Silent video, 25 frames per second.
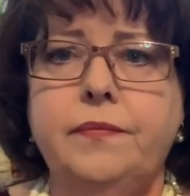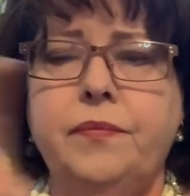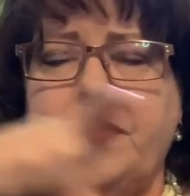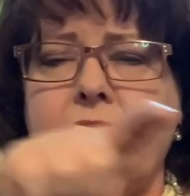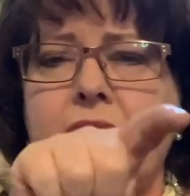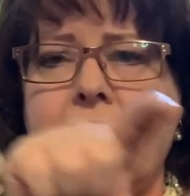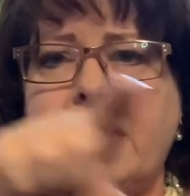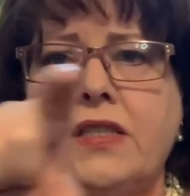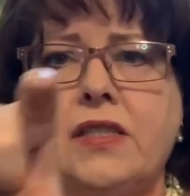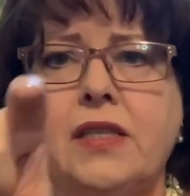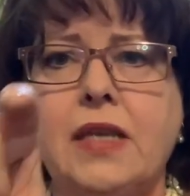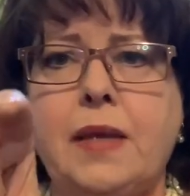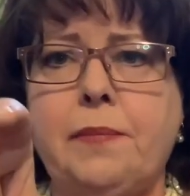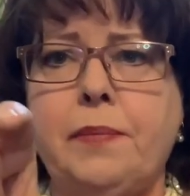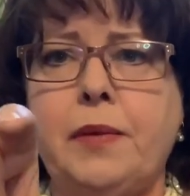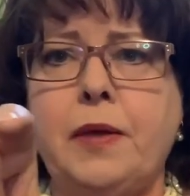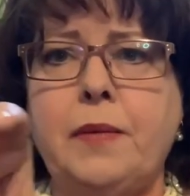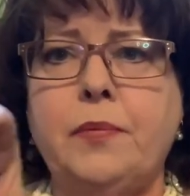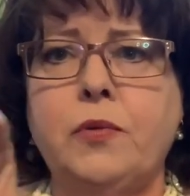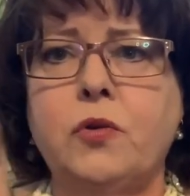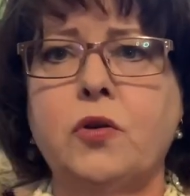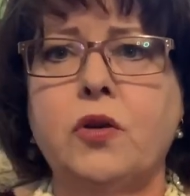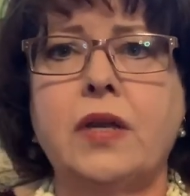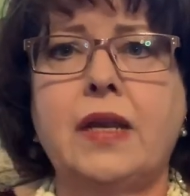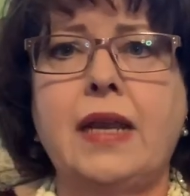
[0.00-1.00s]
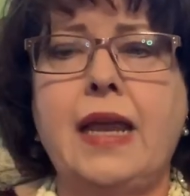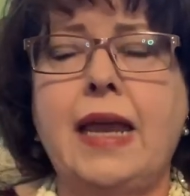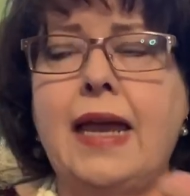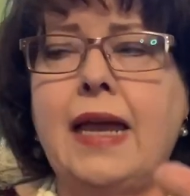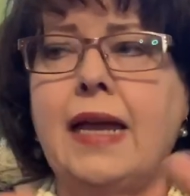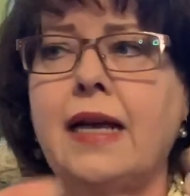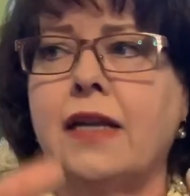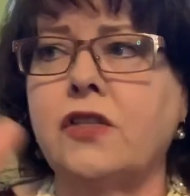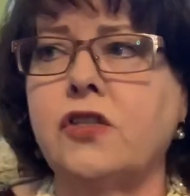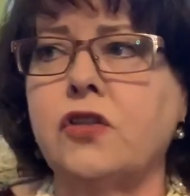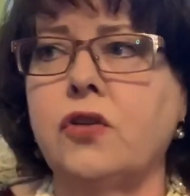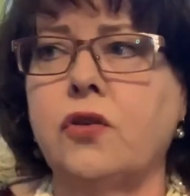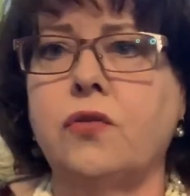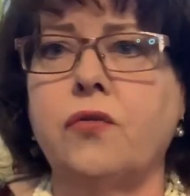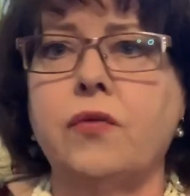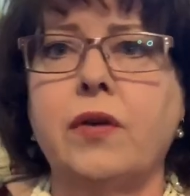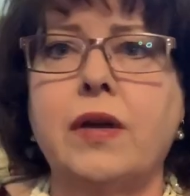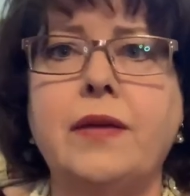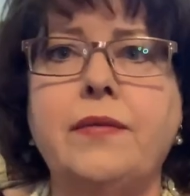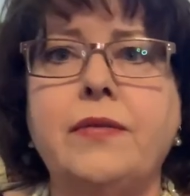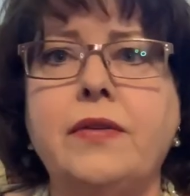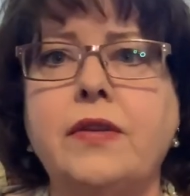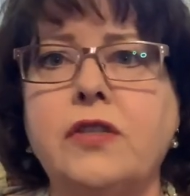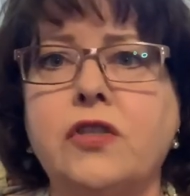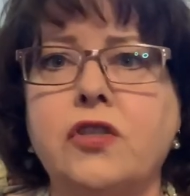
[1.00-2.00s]
Things that people could add to
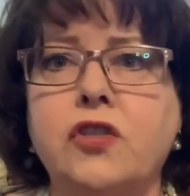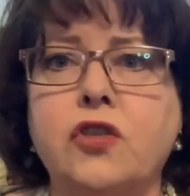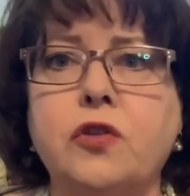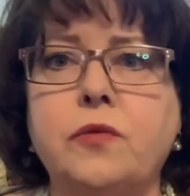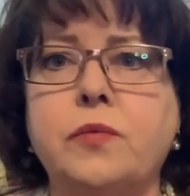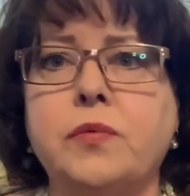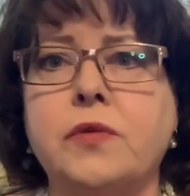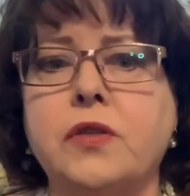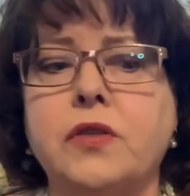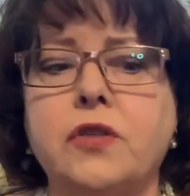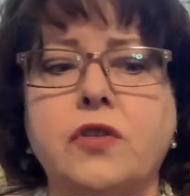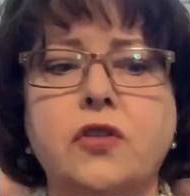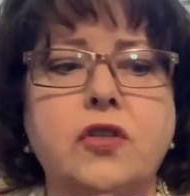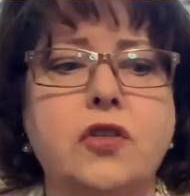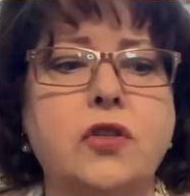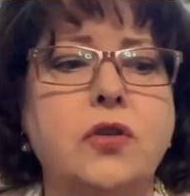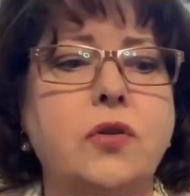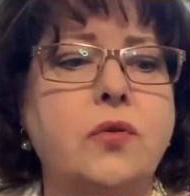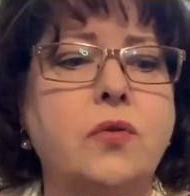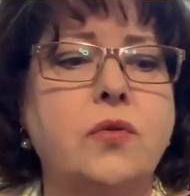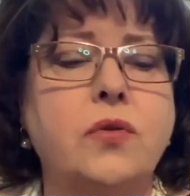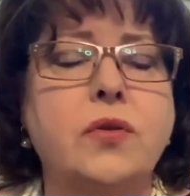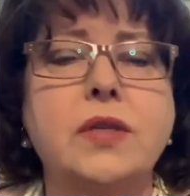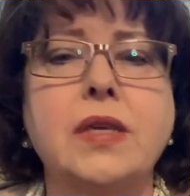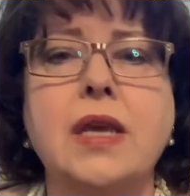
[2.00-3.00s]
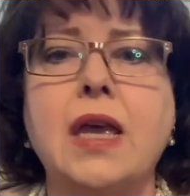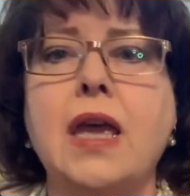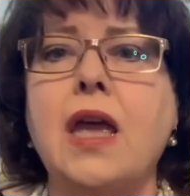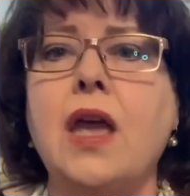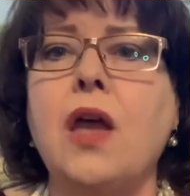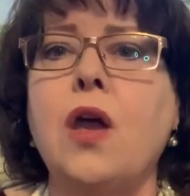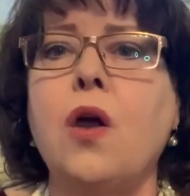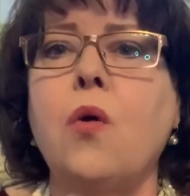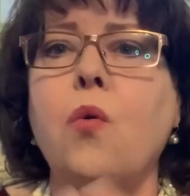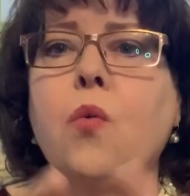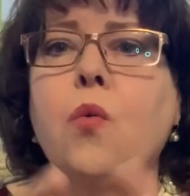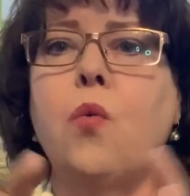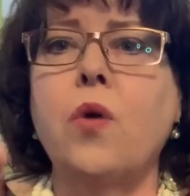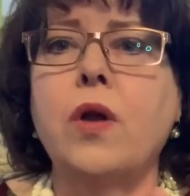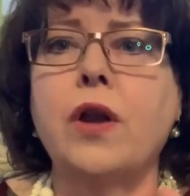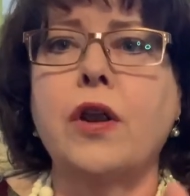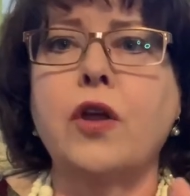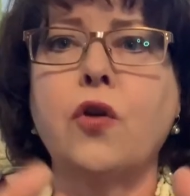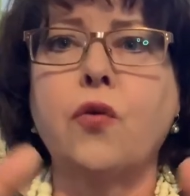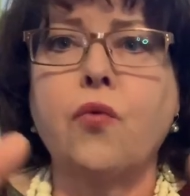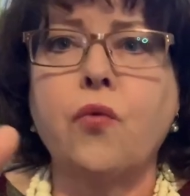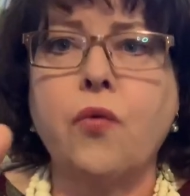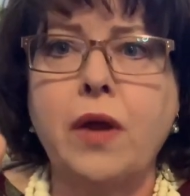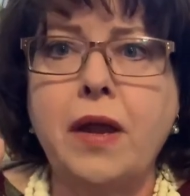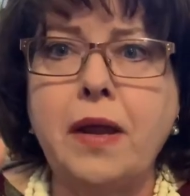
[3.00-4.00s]
gravies, soups, and stews. What a
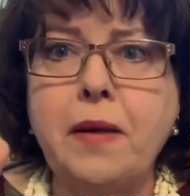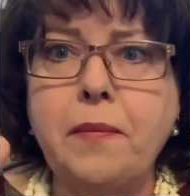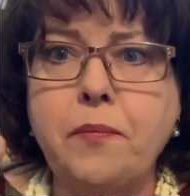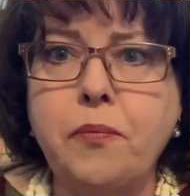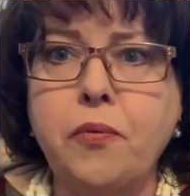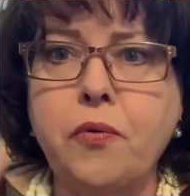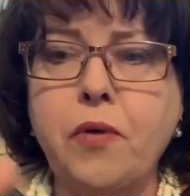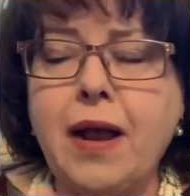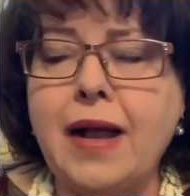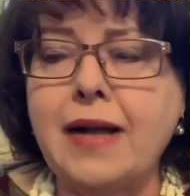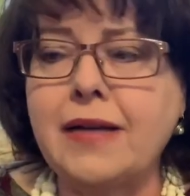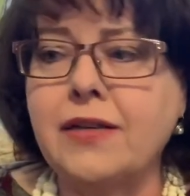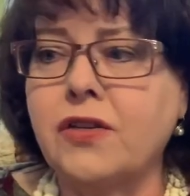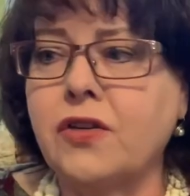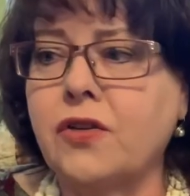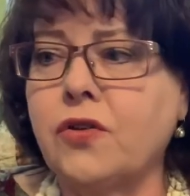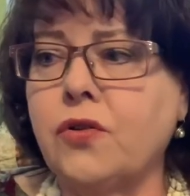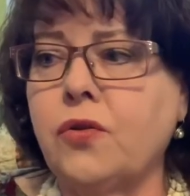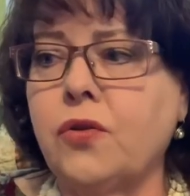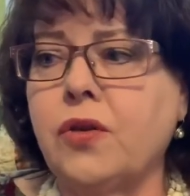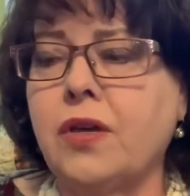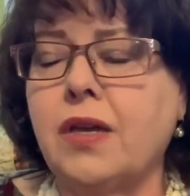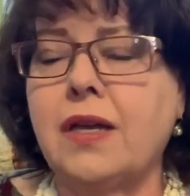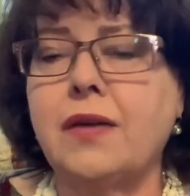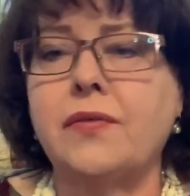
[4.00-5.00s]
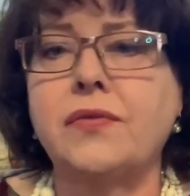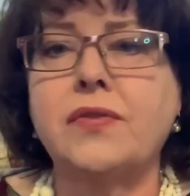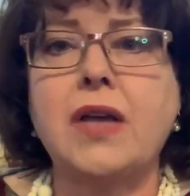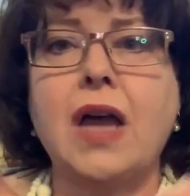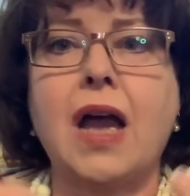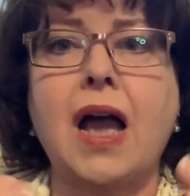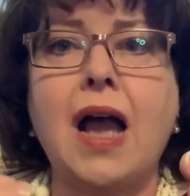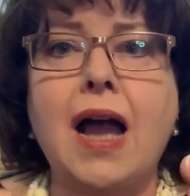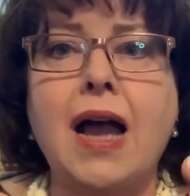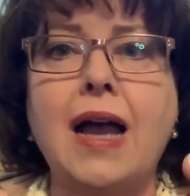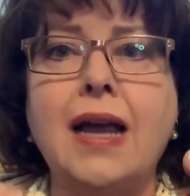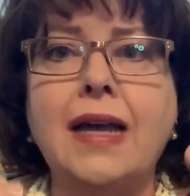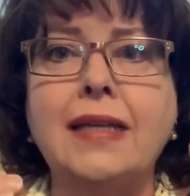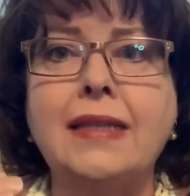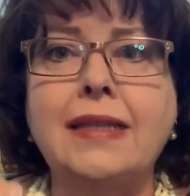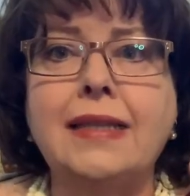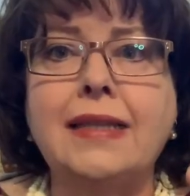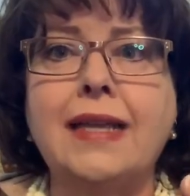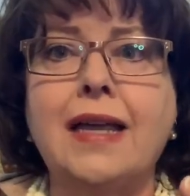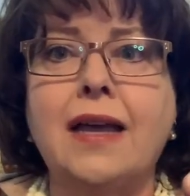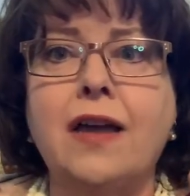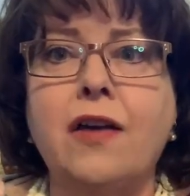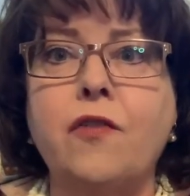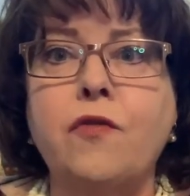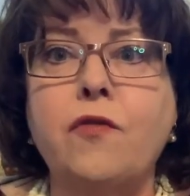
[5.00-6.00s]
great practical gift. I
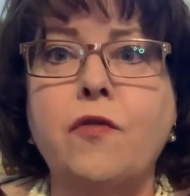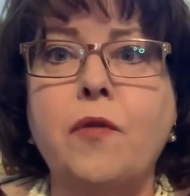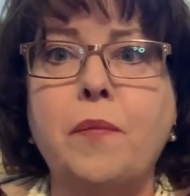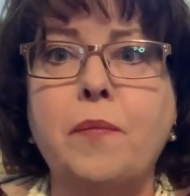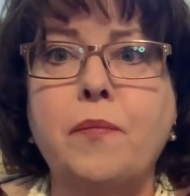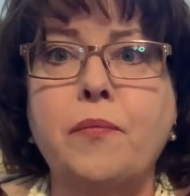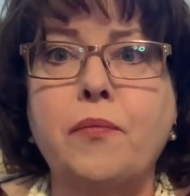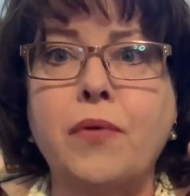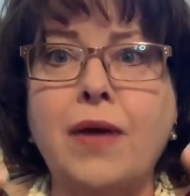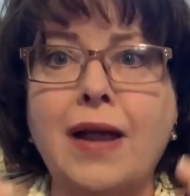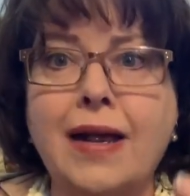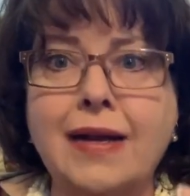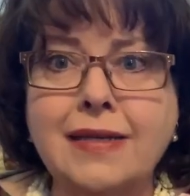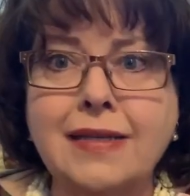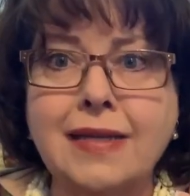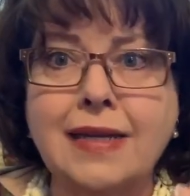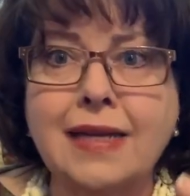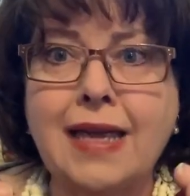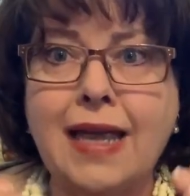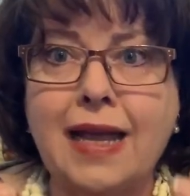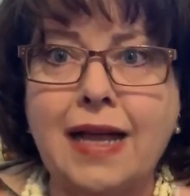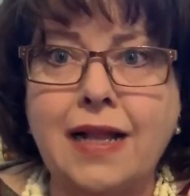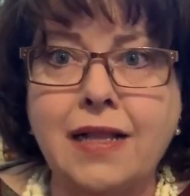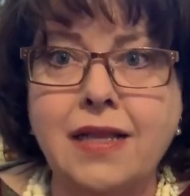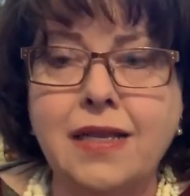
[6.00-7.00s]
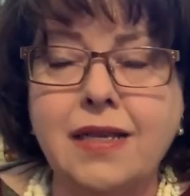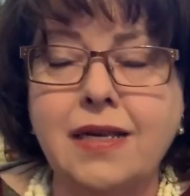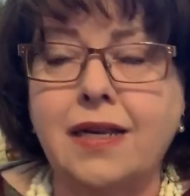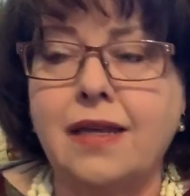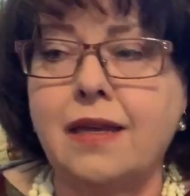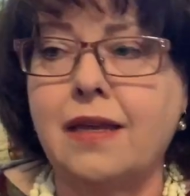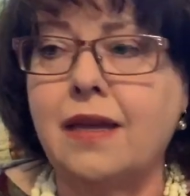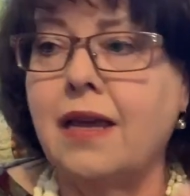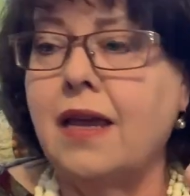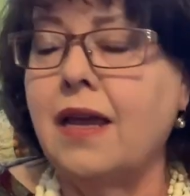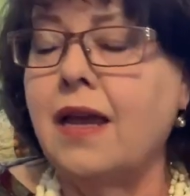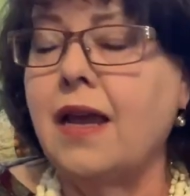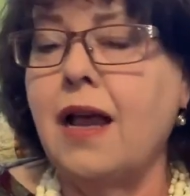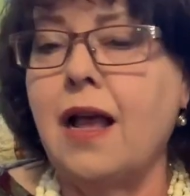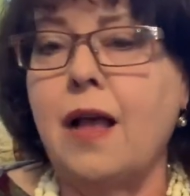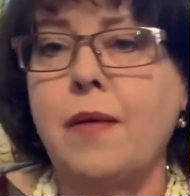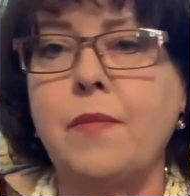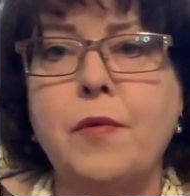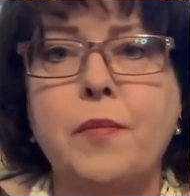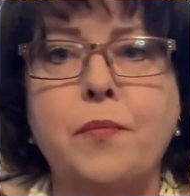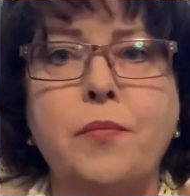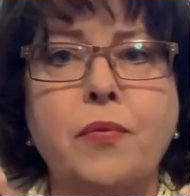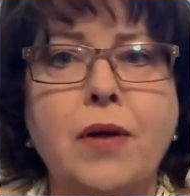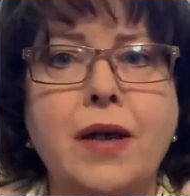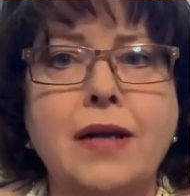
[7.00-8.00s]
love practicality. I'm
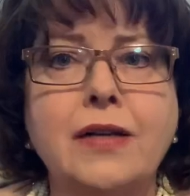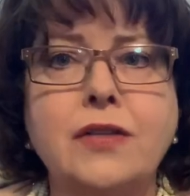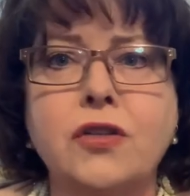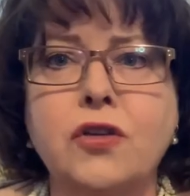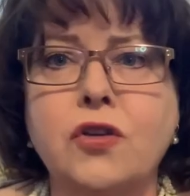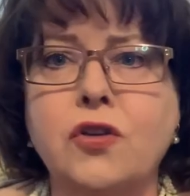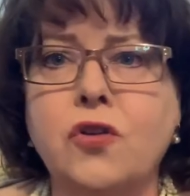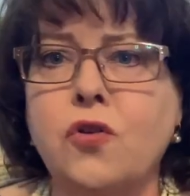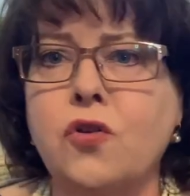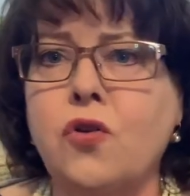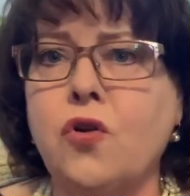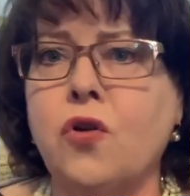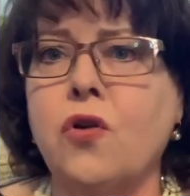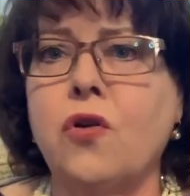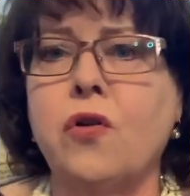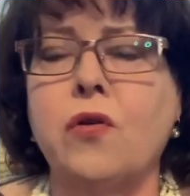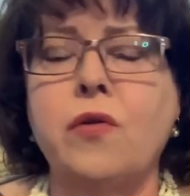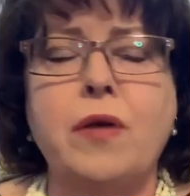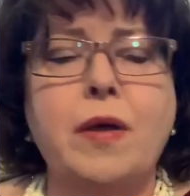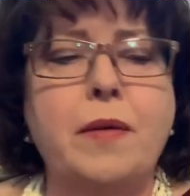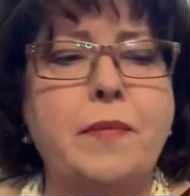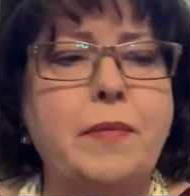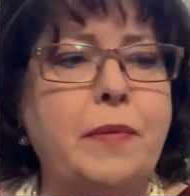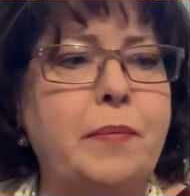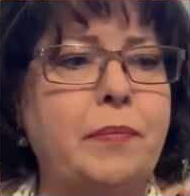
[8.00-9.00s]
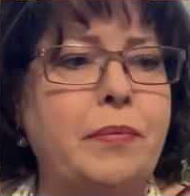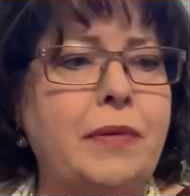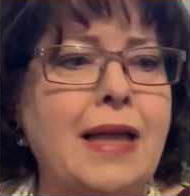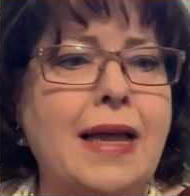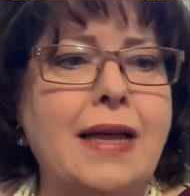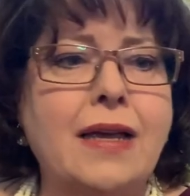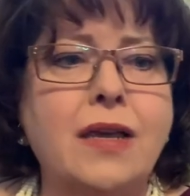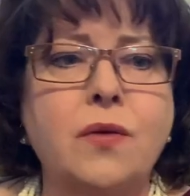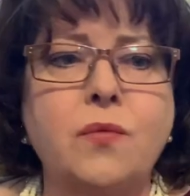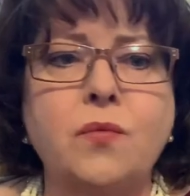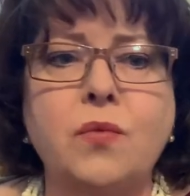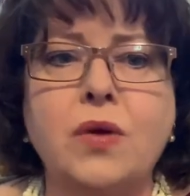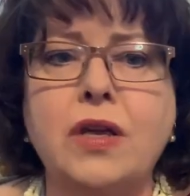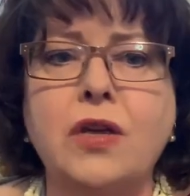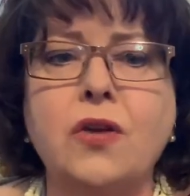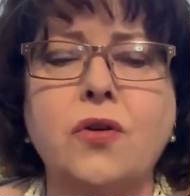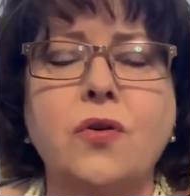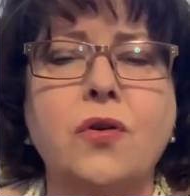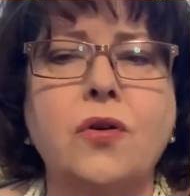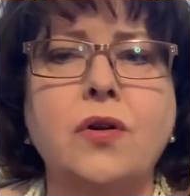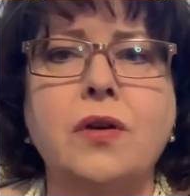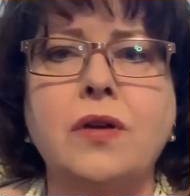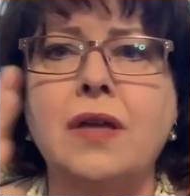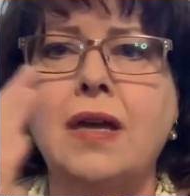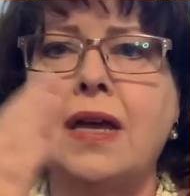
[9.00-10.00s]
a practical girl. I'm a black and white
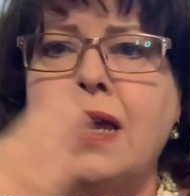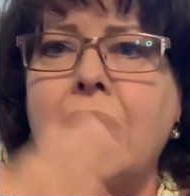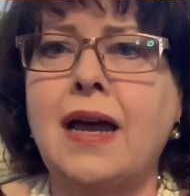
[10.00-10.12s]
girl.